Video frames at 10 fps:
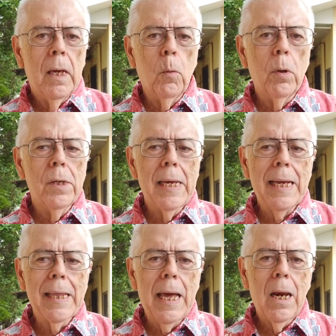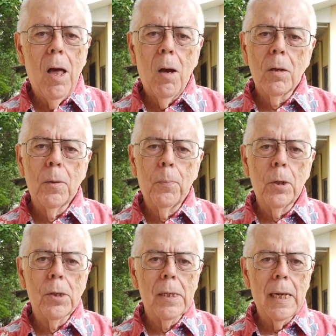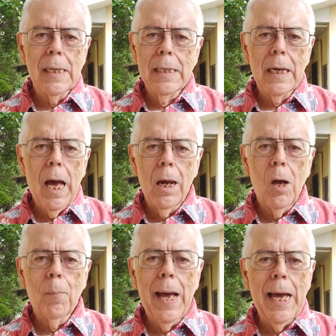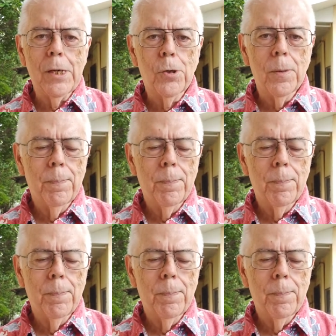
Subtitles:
It wouldn't take that long to put Tagalog behind you.